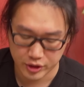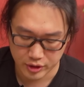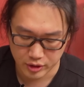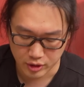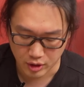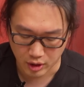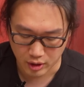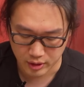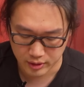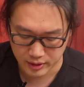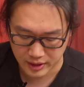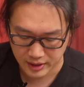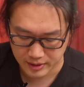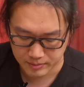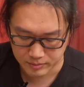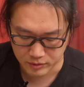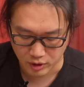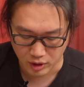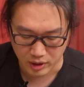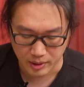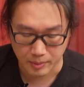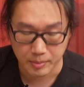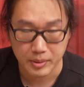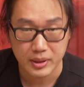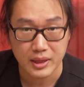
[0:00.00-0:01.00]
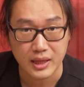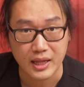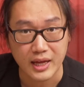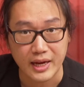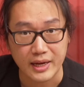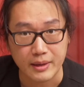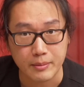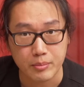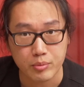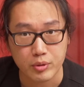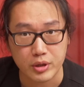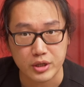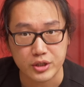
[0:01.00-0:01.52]
not
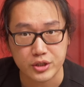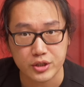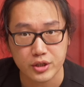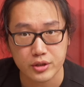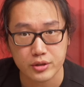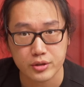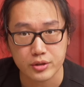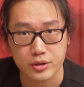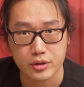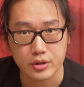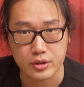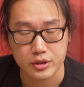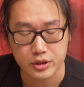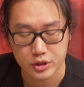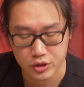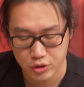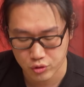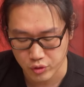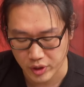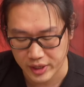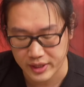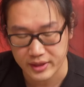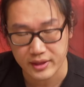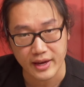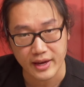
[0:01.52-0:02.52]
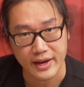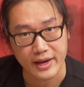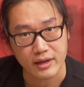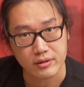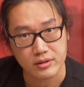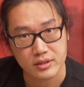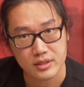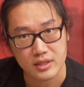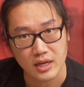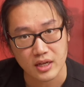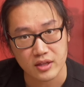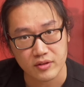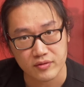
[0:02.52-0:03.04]
applying pressure to constrain
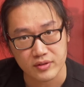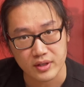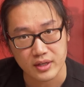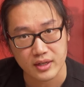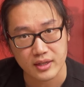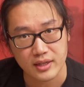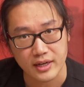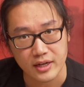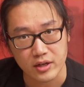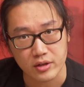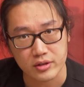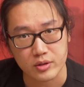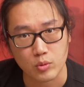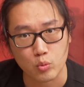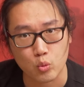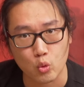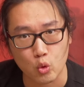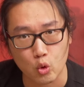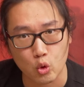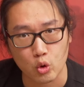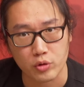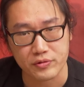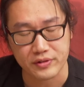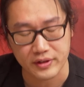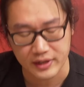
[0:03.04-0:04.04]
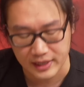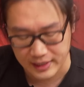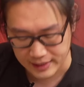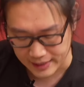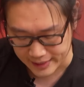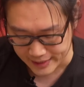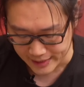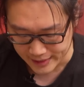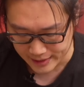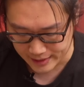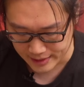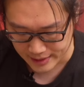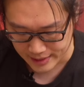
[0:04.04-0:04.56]
outside of the clay or the wall of the
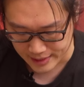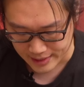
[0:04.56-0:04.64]
clay.